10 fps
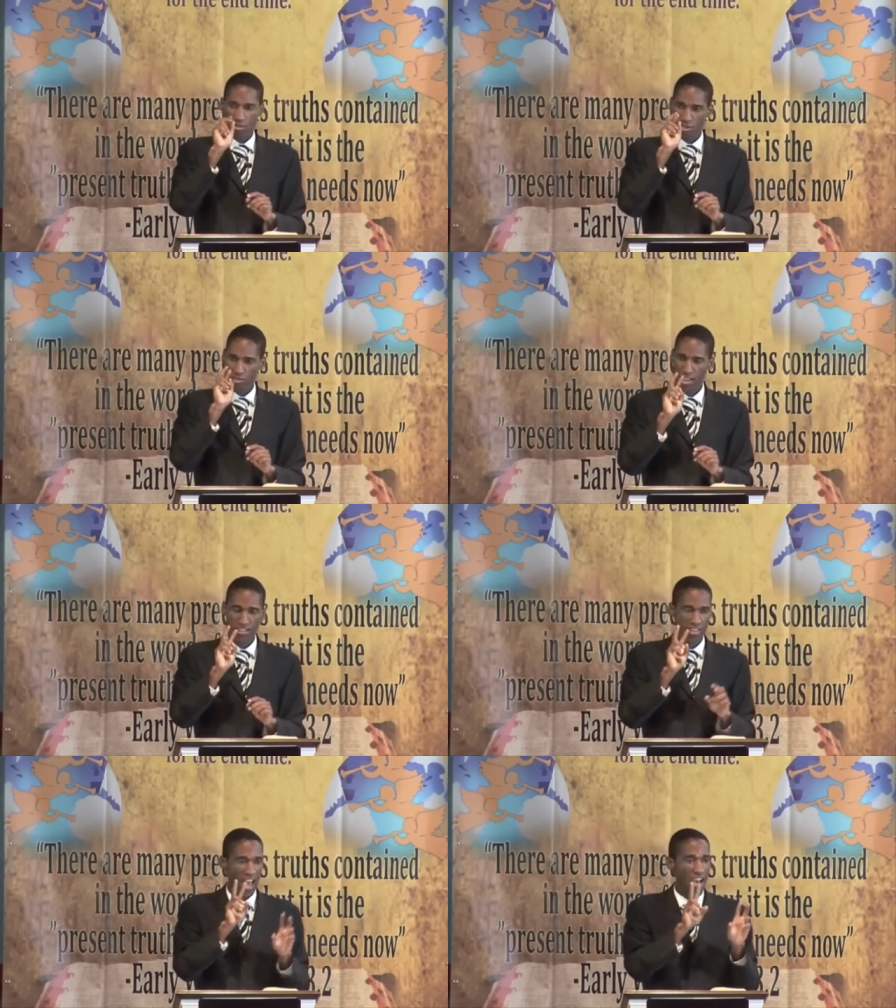The
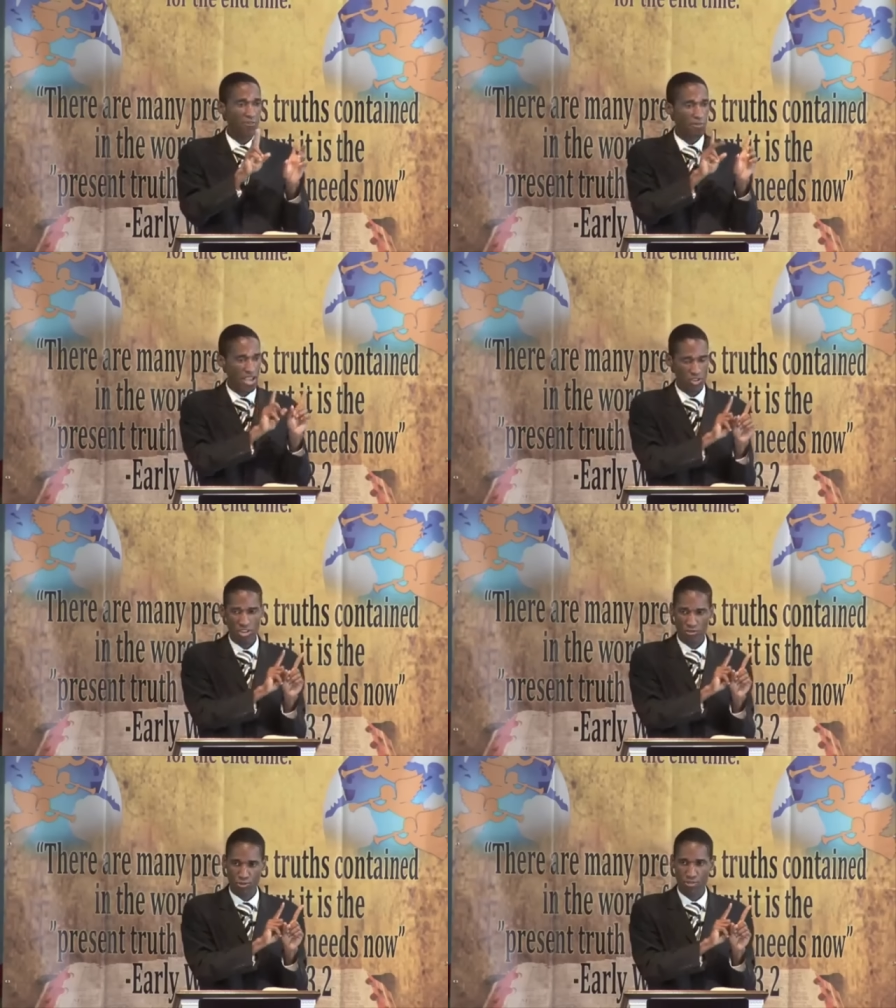saints have
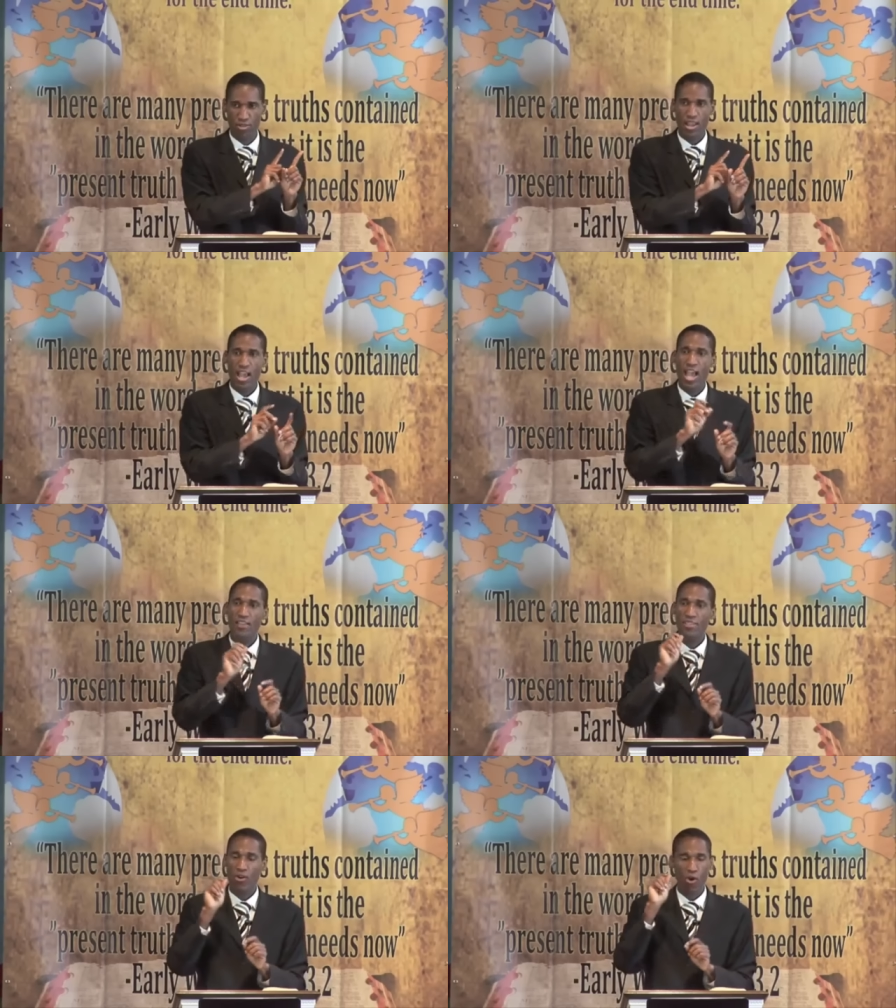patience,
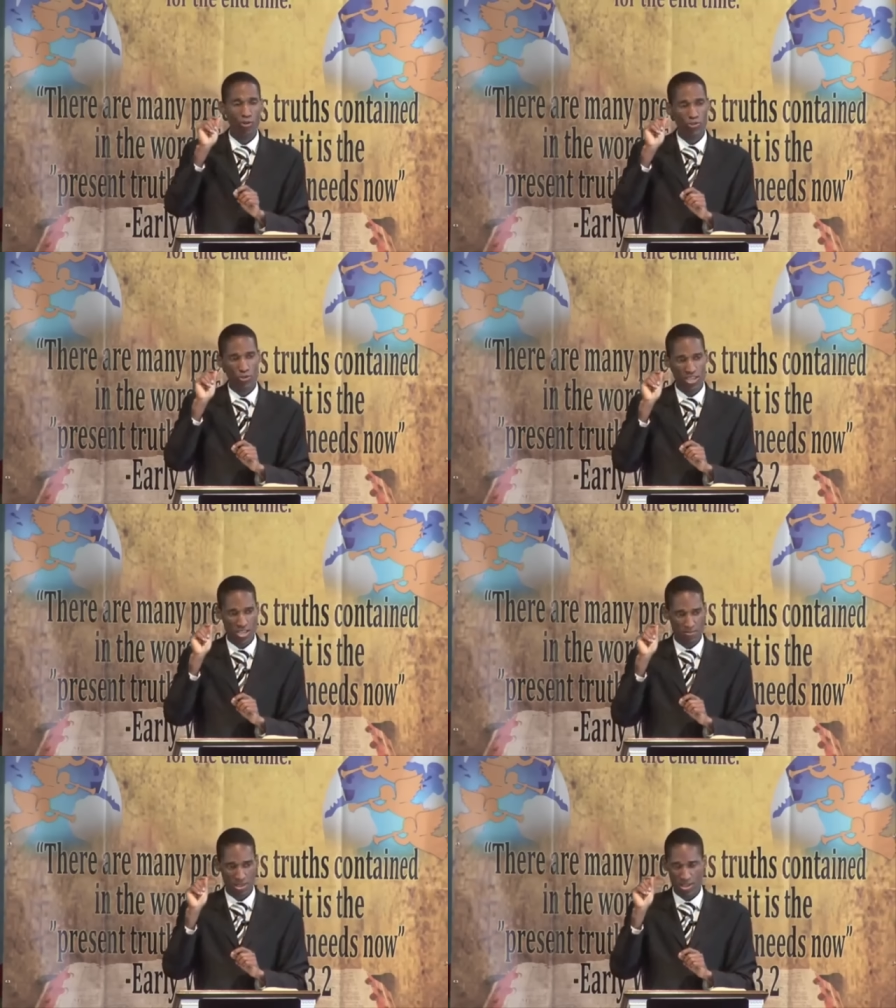and they also
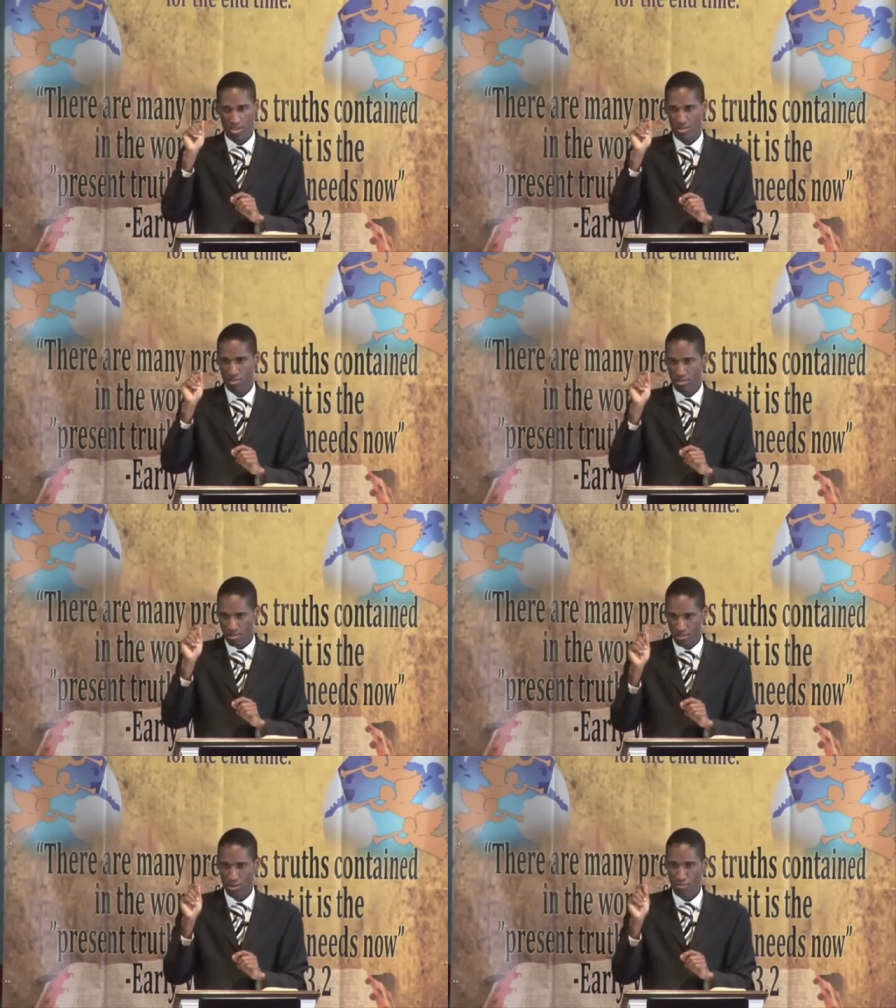keep the
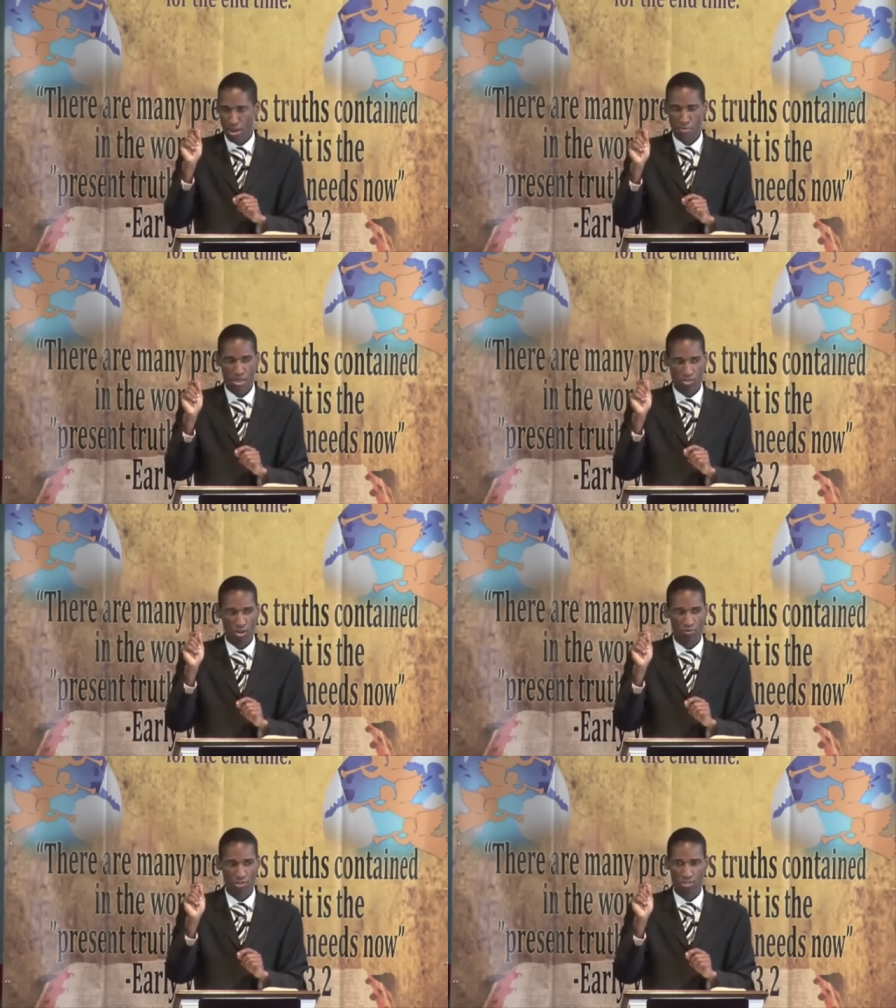commandments
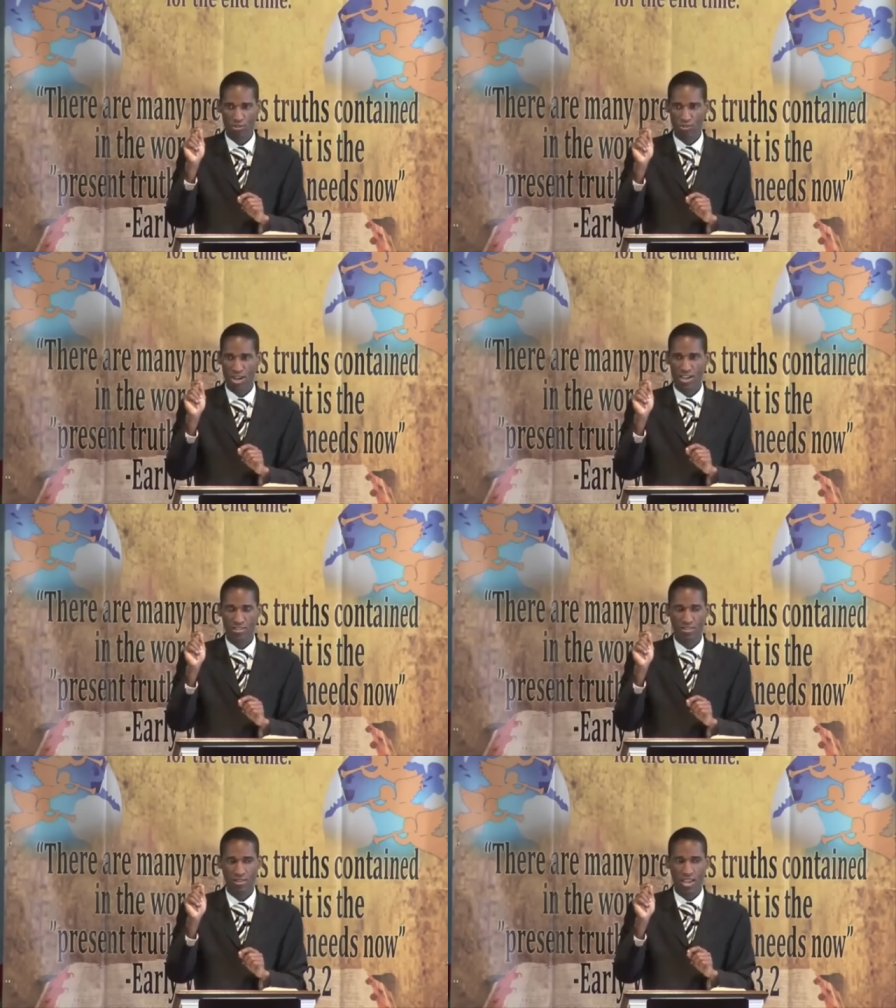of Jesus
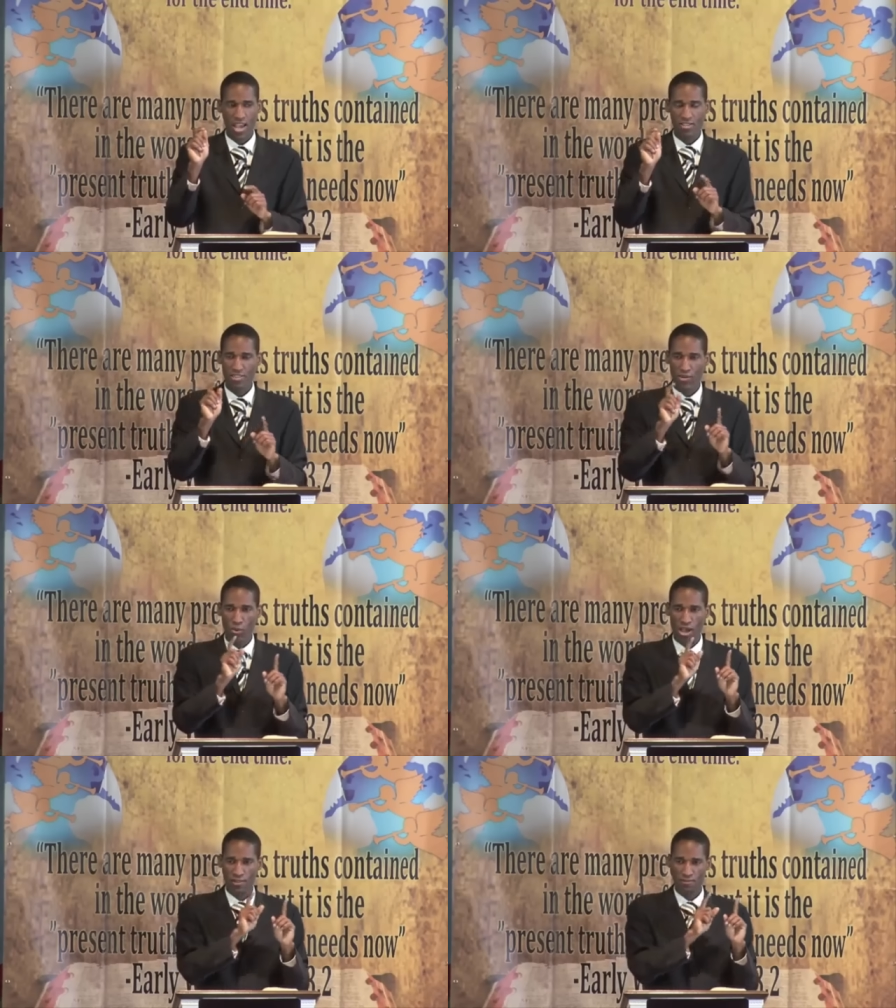Christ. And then
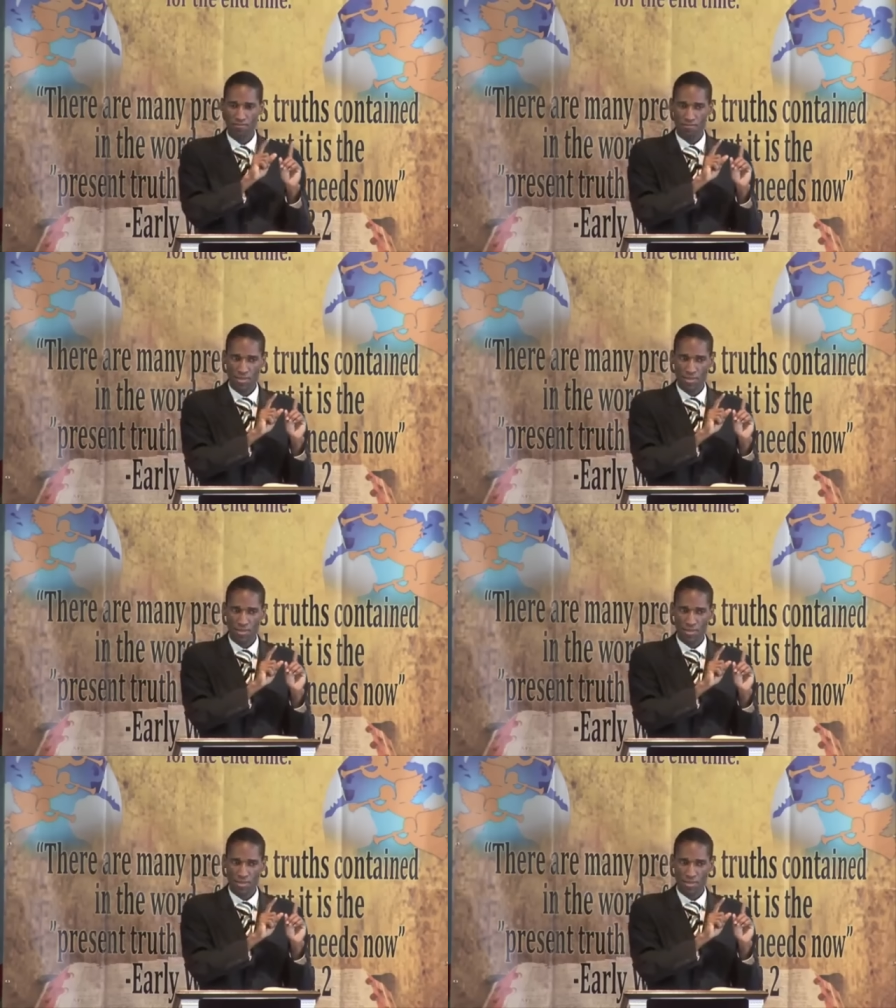what?